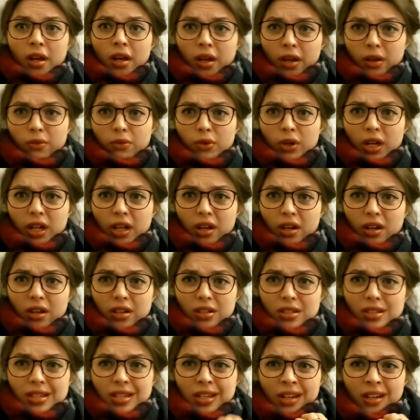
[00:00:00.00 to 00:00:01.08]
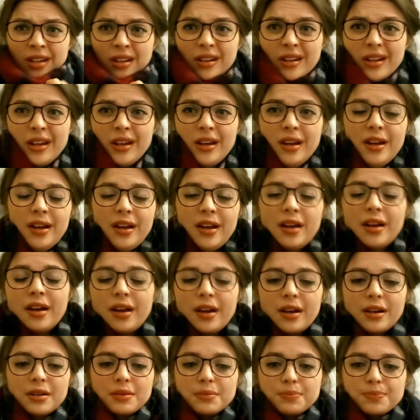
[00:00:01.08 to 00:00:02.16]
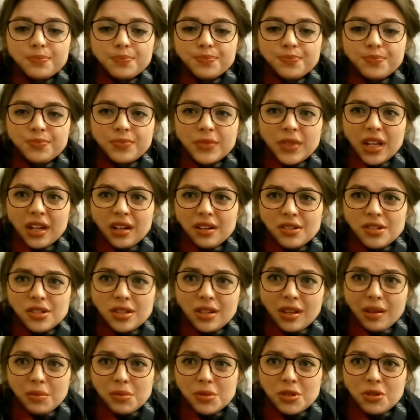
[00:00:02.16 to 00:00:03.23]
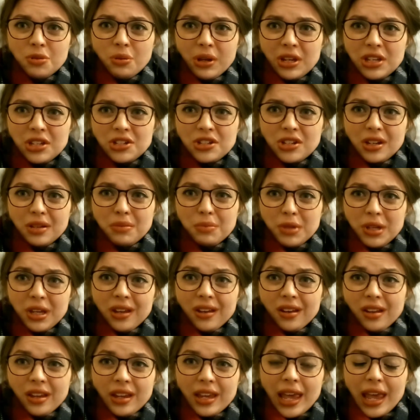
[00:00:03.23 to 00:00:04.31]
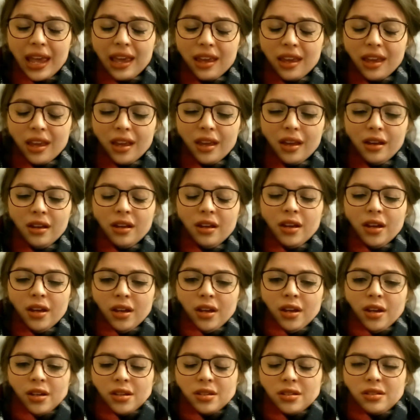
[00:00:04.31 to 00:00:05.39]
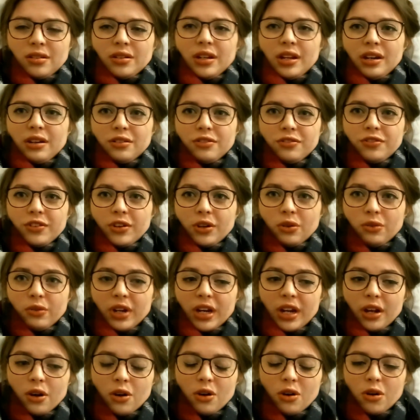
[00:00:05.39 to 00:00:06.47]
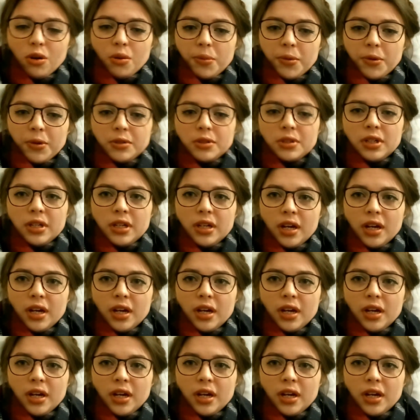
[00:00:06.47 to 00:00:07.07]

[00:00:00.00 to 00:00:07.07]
It really hurts. And it just keeps twinging and being icky. So I now feel really horrible.